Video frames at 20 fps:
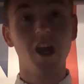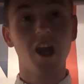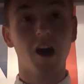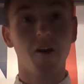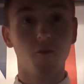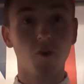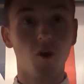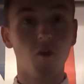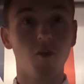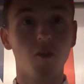
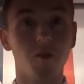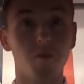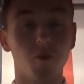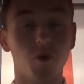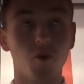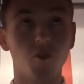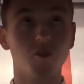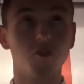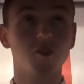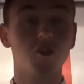I've got on the
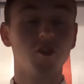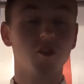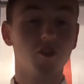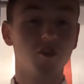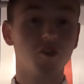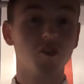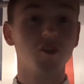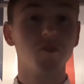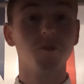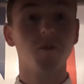bus.
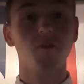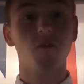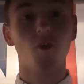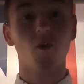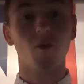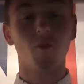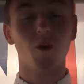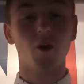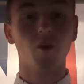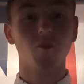Just before
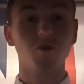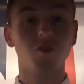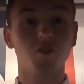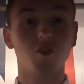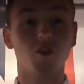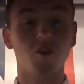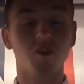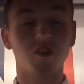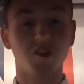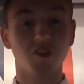I went
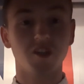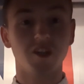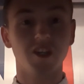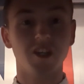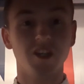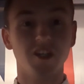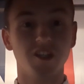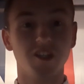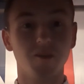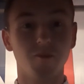upstairs, I
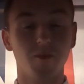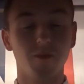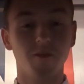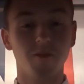sneezed.